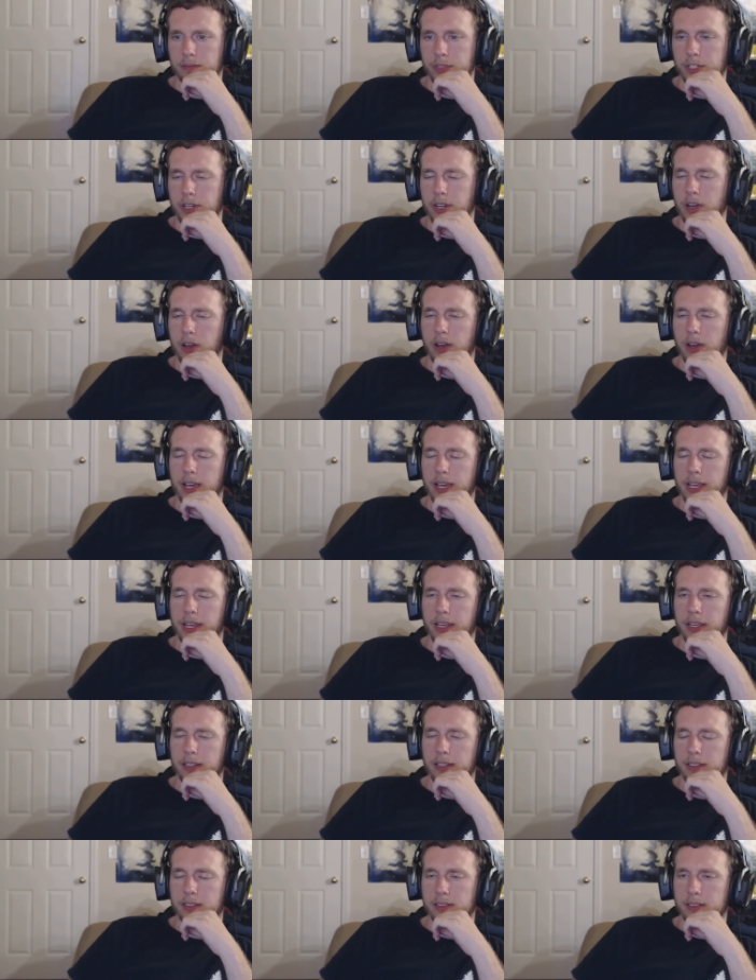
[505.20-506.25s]
but no,
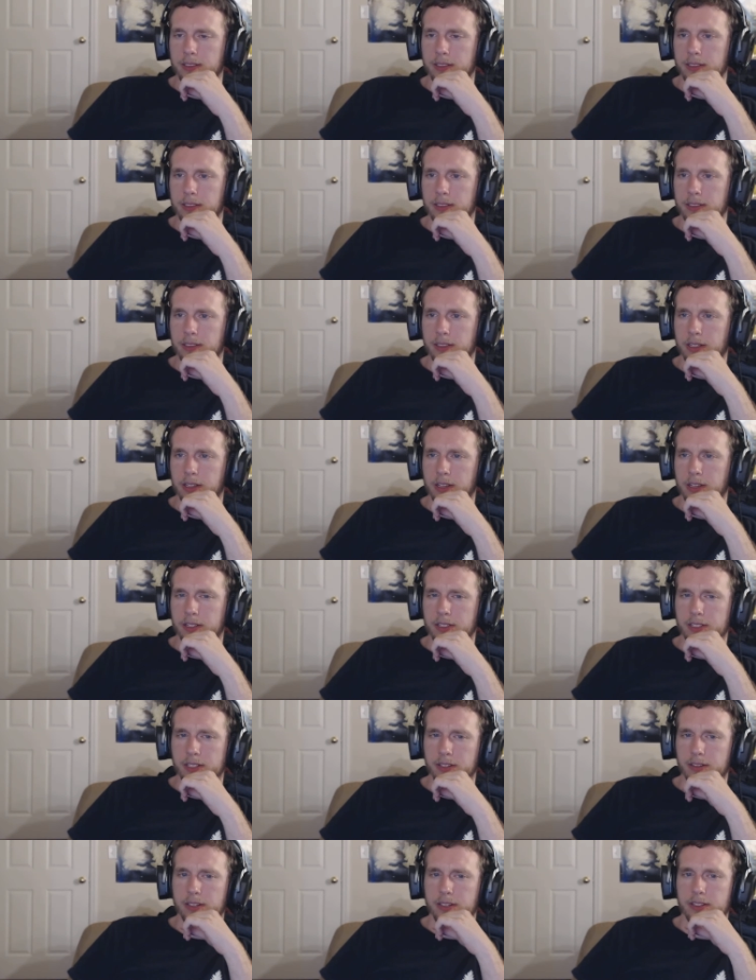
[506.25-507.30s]
a a
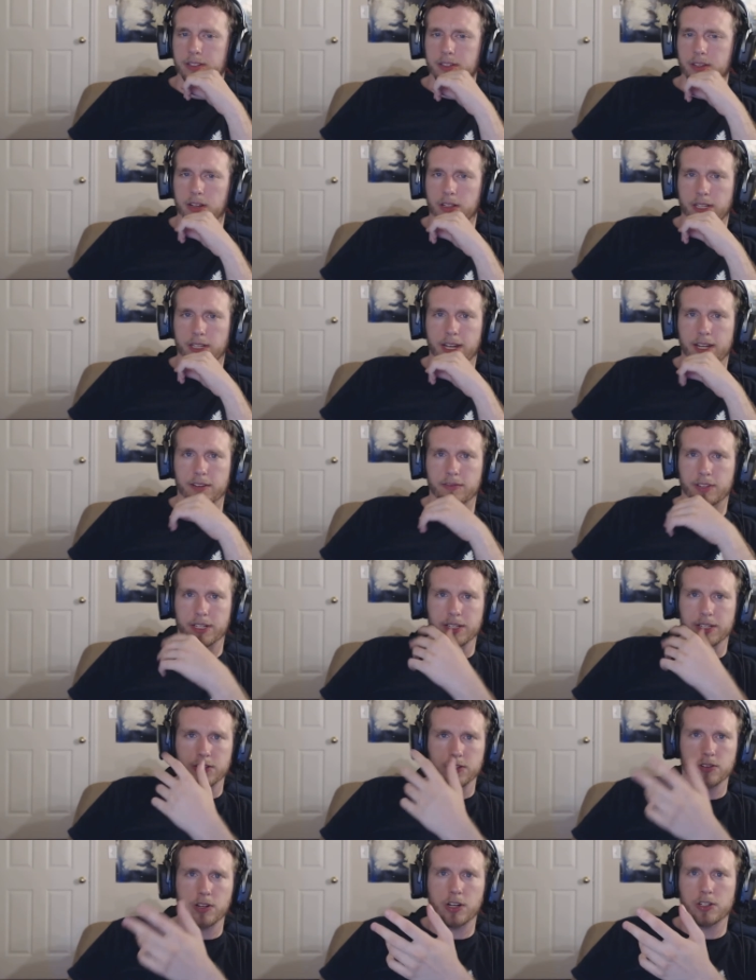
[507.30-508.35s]
series on kind of like
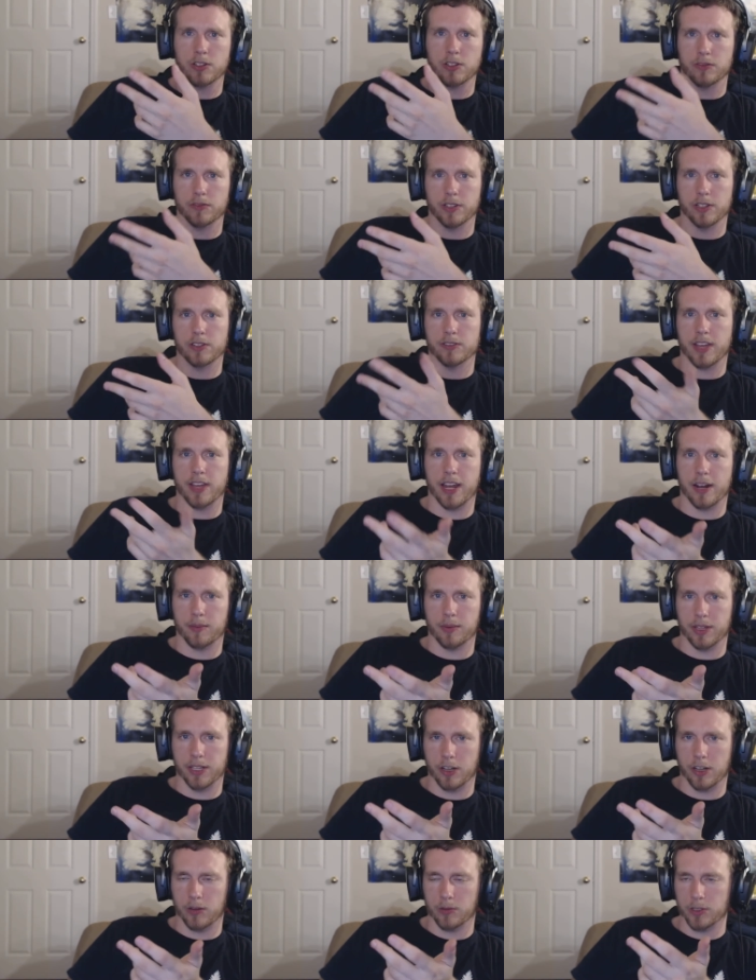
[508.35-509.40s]
instructional videos of how to
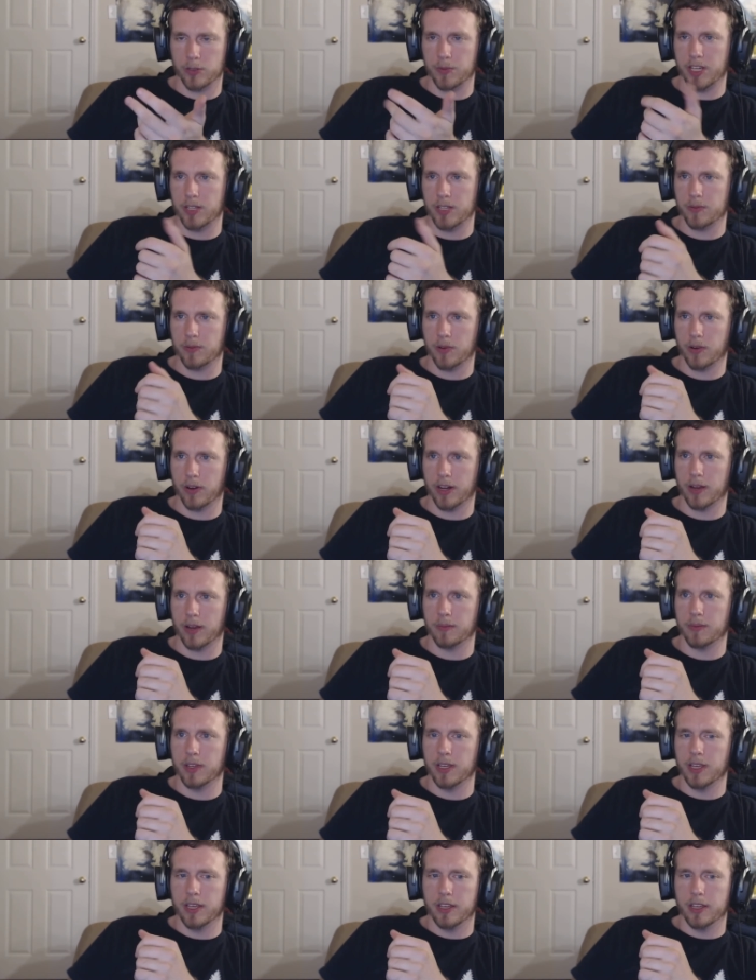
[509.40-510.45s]
play Kerbal Space Program,
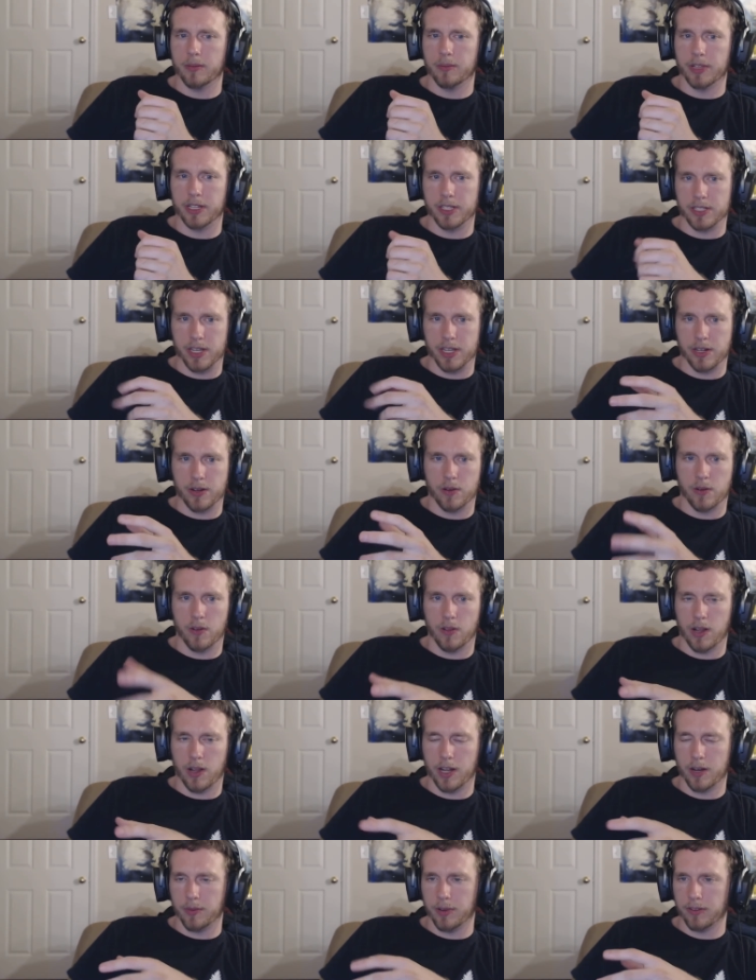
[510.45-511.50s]
because I know a
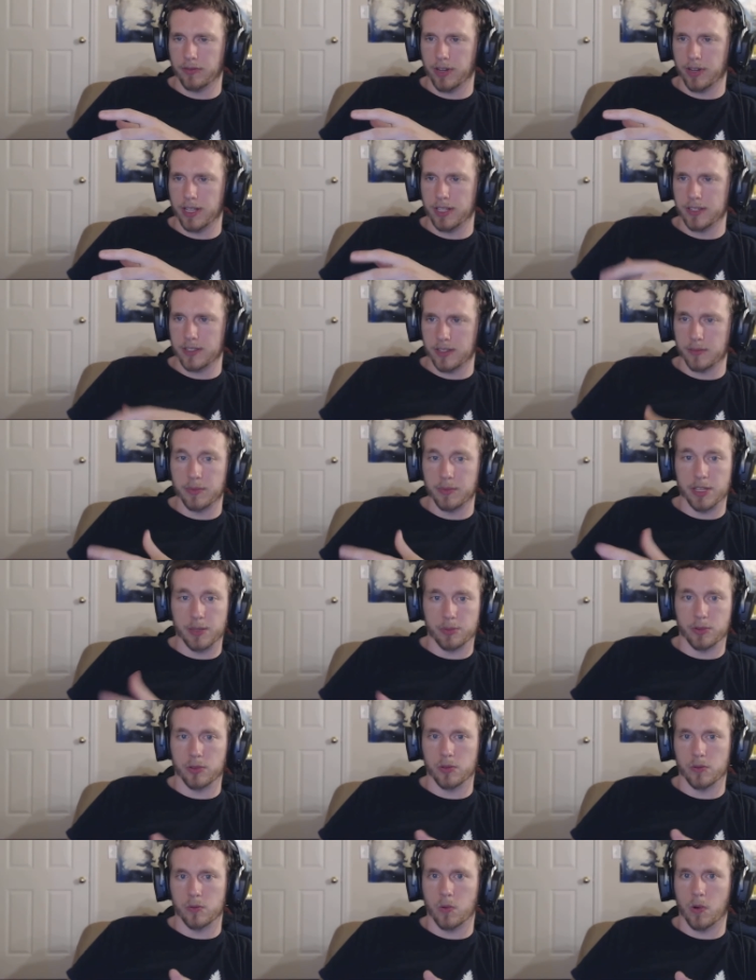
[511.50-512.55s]
lot of my friends and the
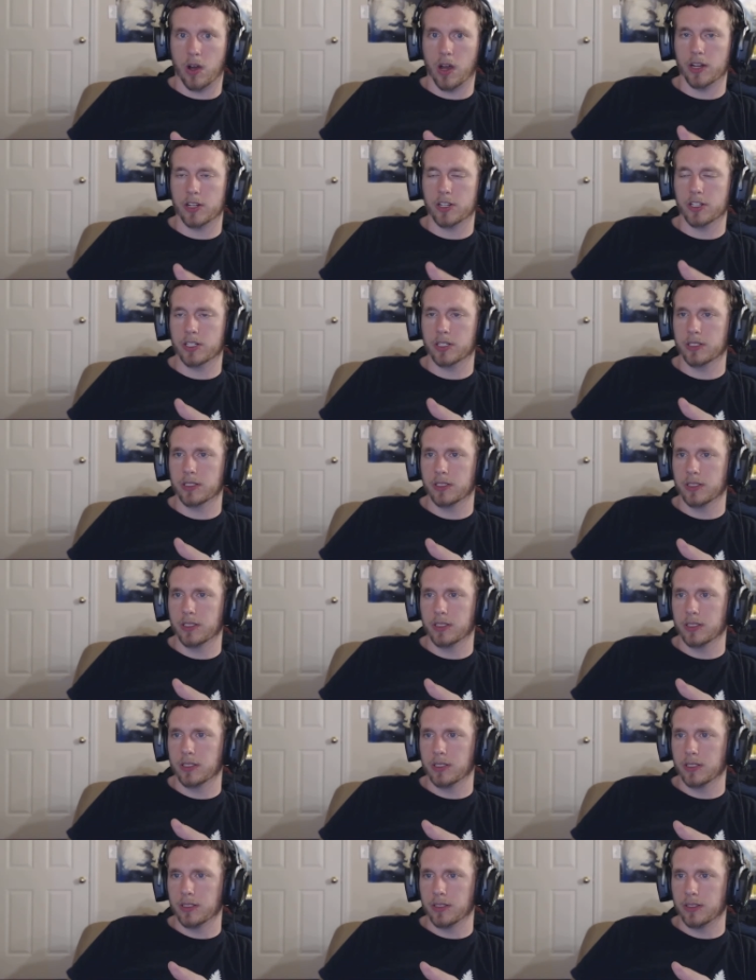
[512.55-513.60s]
people who watch
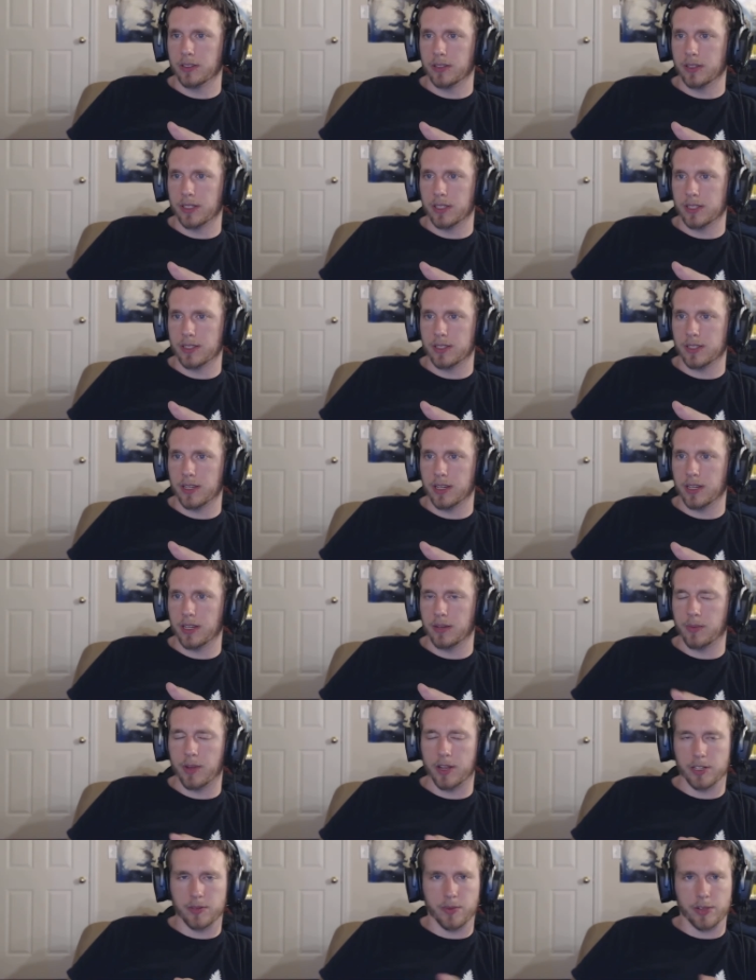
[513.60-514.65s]
this uh,
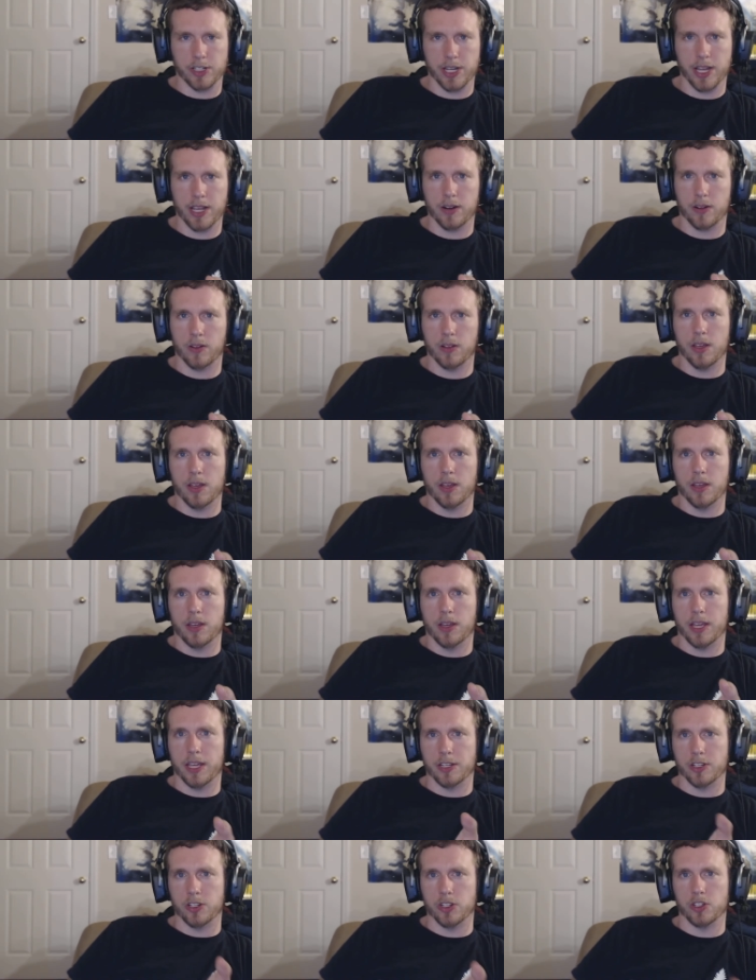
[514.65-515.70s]
my my channel
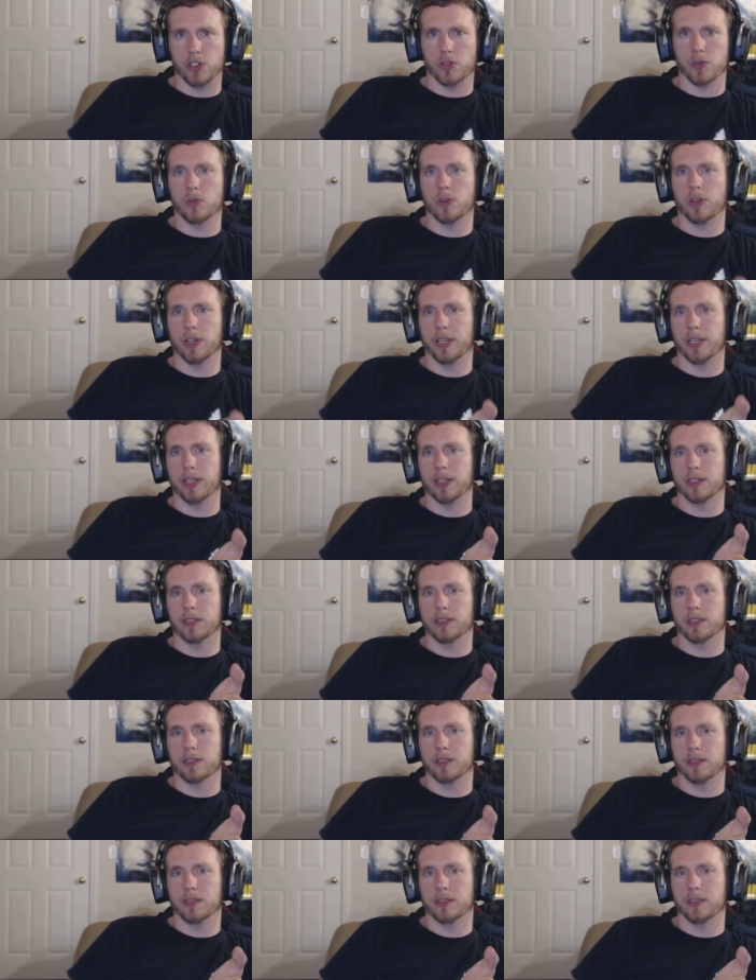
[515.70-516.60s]
enjoy